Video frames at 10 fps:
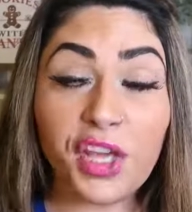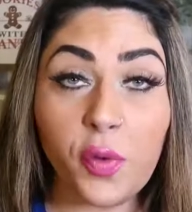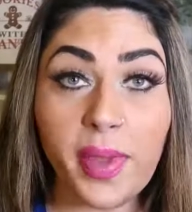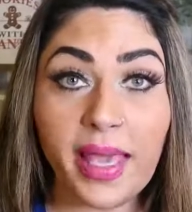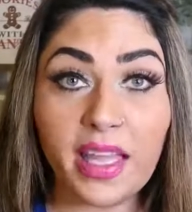
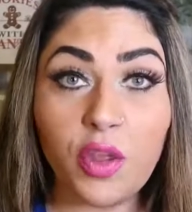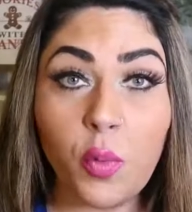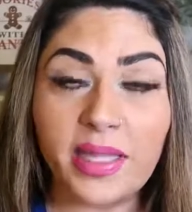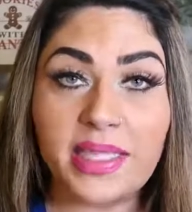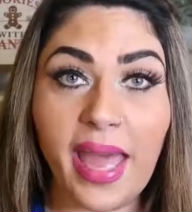You can get the
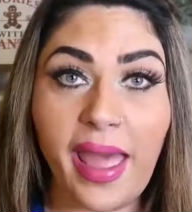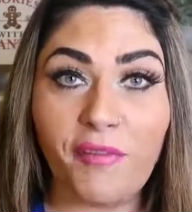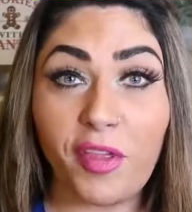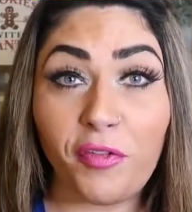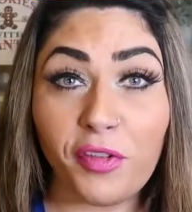ones that
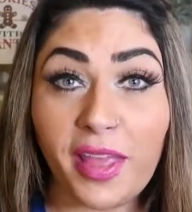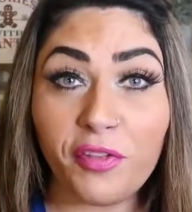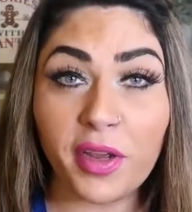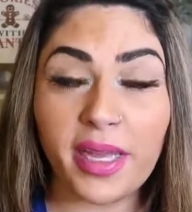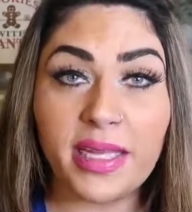have the
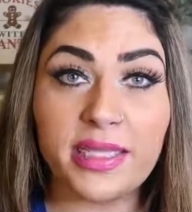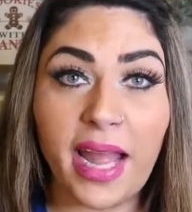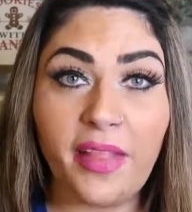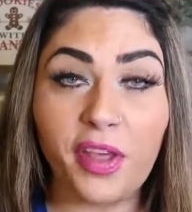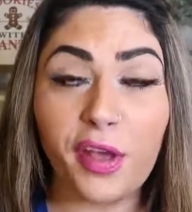flavorings
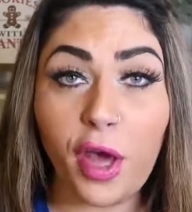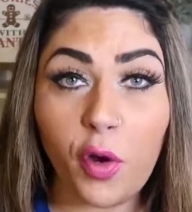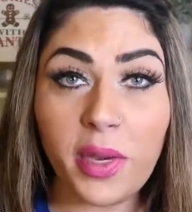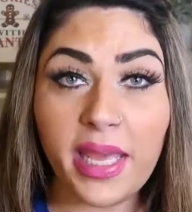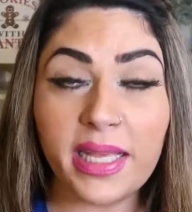and the
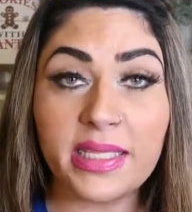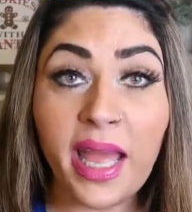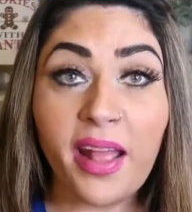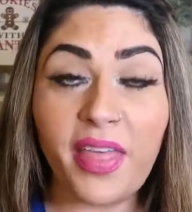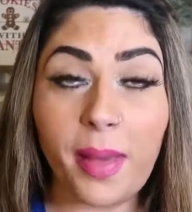coatings
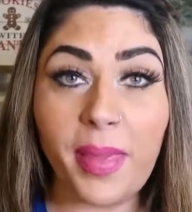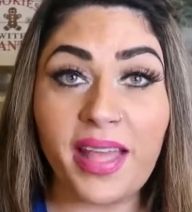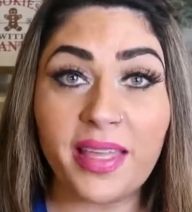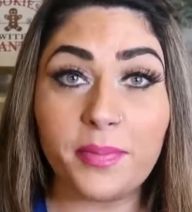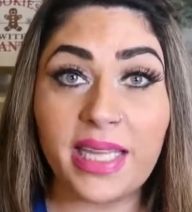that
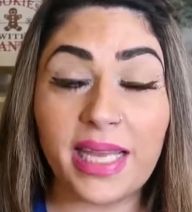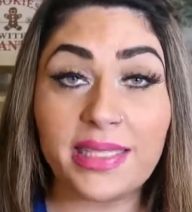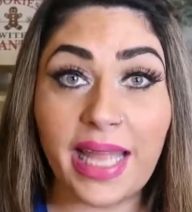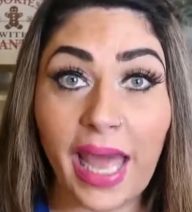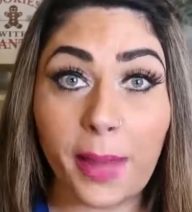make them
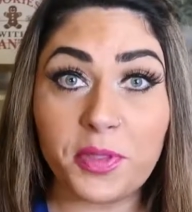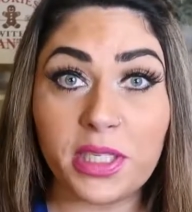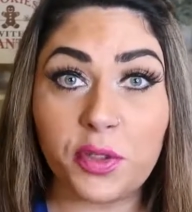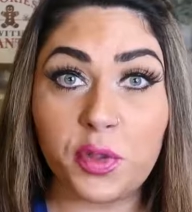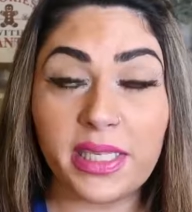taste
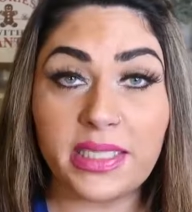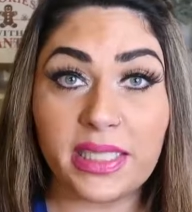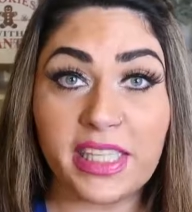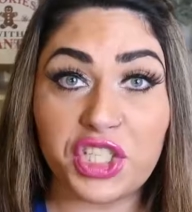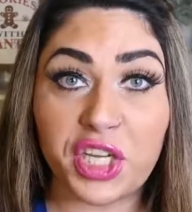absolutely
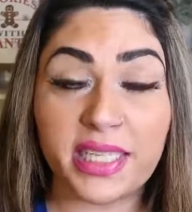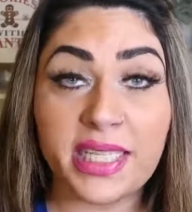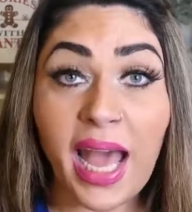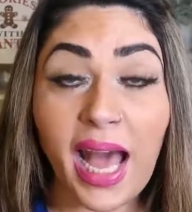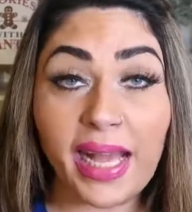delicious.
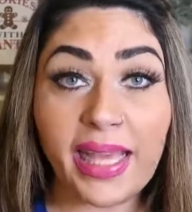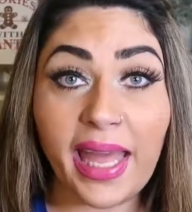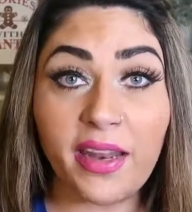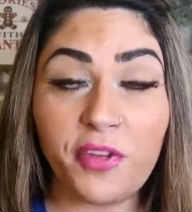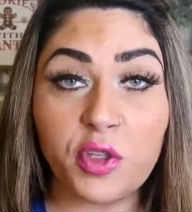
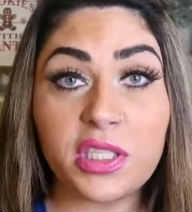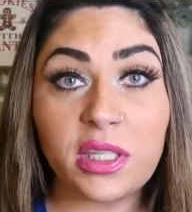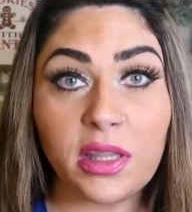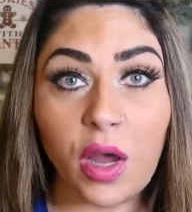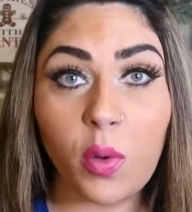Again, if you just
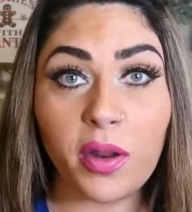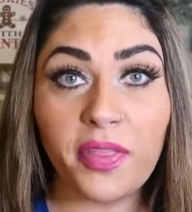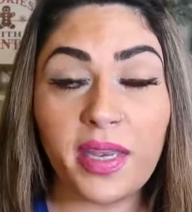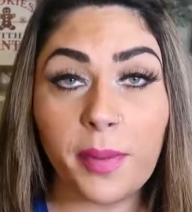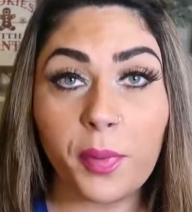
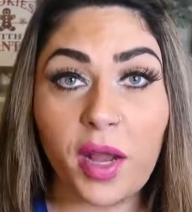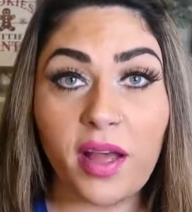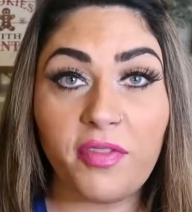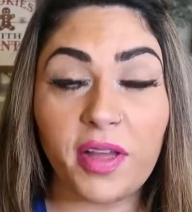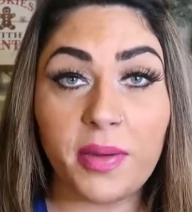lower the number
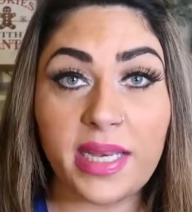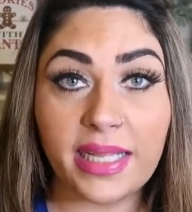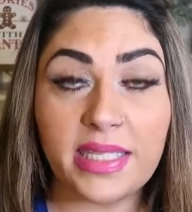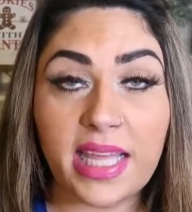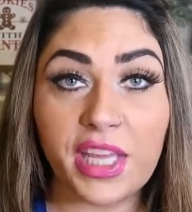of
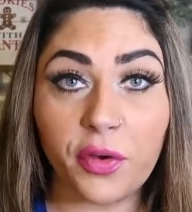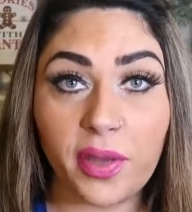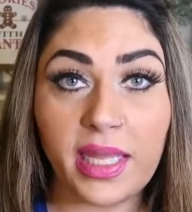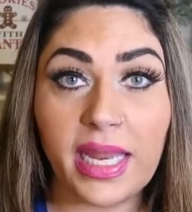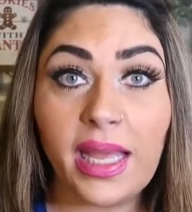nuts that
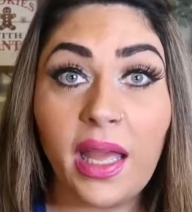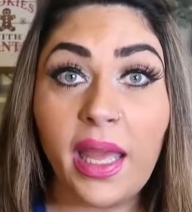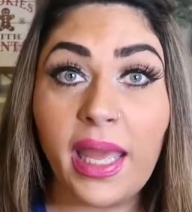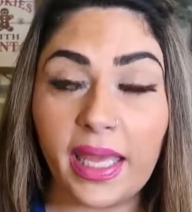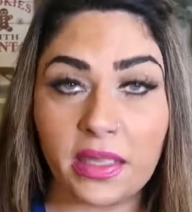you're eating,
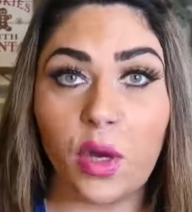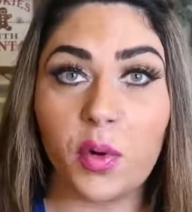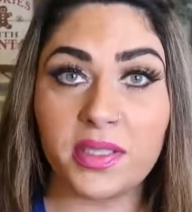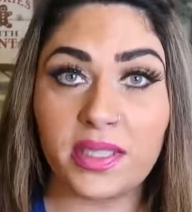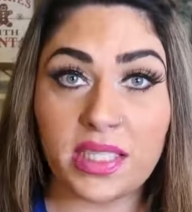it
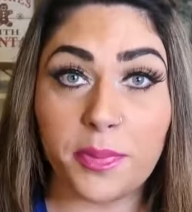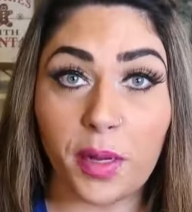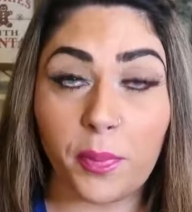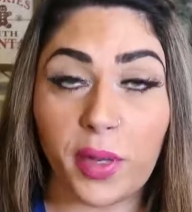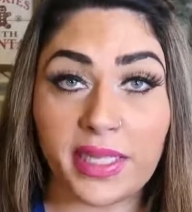lowers the
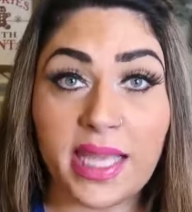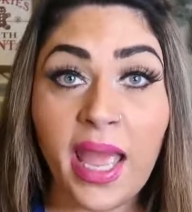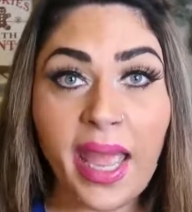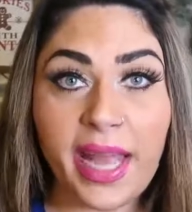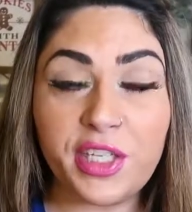Smart Points.
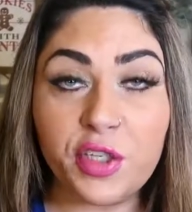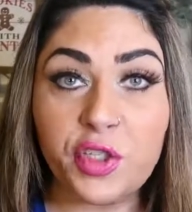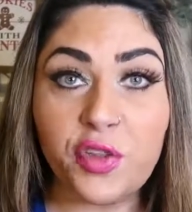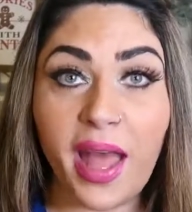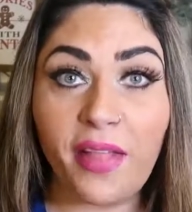And you
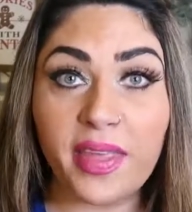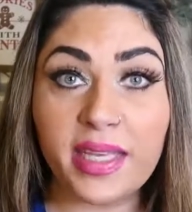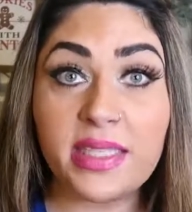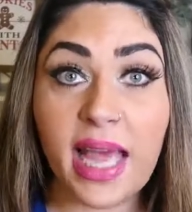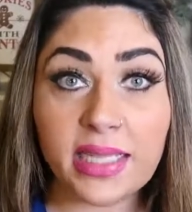do that the
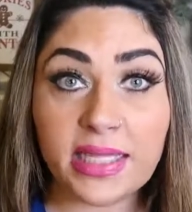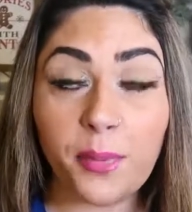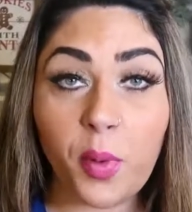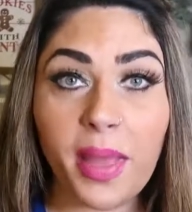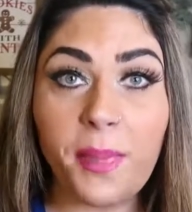exact
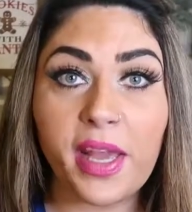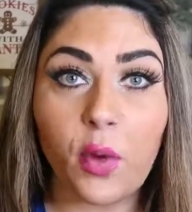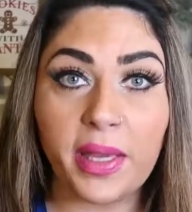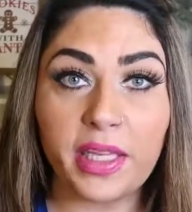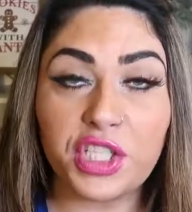same way by
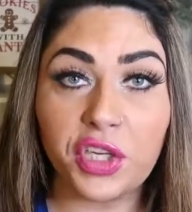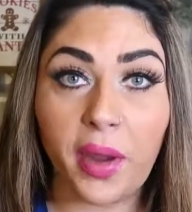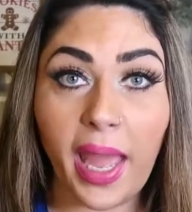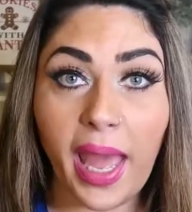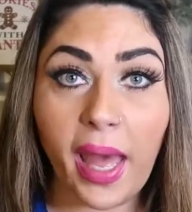going into
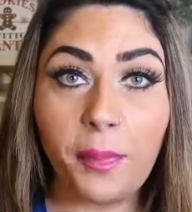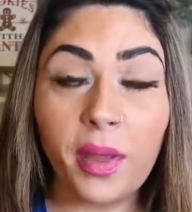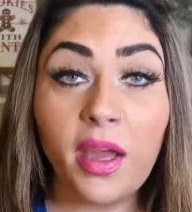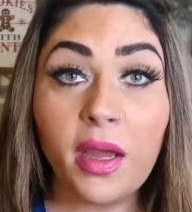your app,